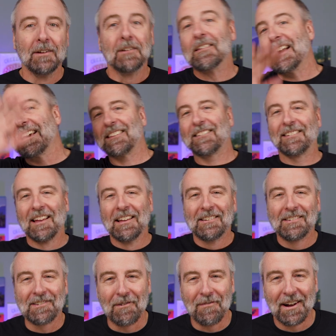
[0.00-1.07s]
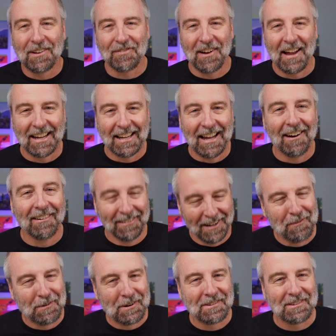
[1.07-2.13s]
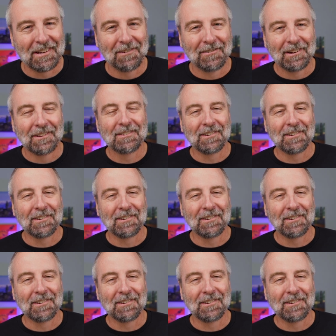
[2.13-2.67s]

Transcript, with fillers: Thanks so much for hanging out, and we'll see you real